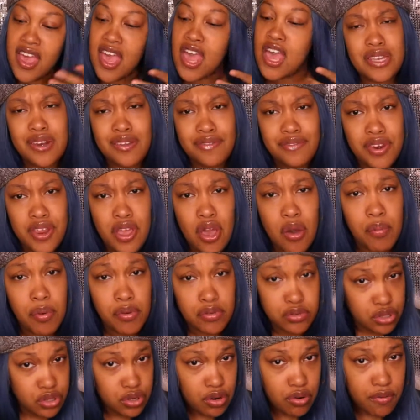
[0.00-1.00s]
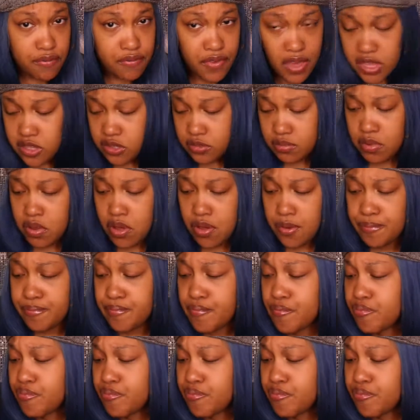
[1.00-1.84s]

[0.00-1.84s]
In a video posted on Facebook,